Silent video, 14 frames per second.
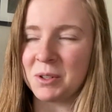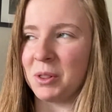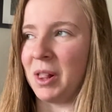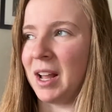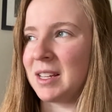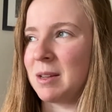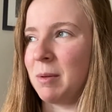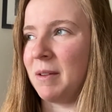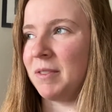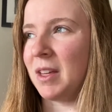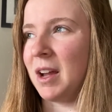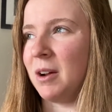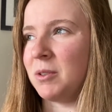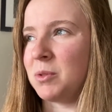So the last time I left
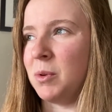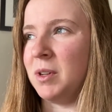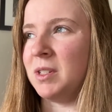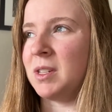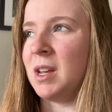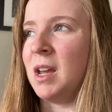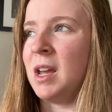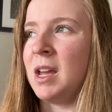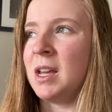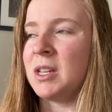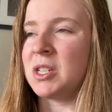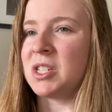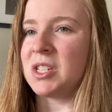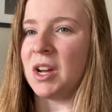the house was
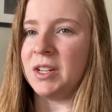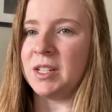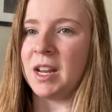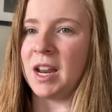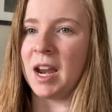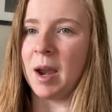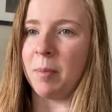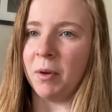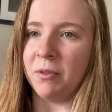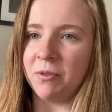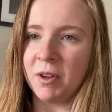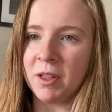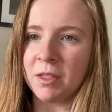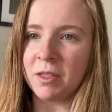Sunday, April
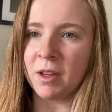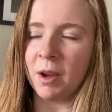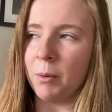5th.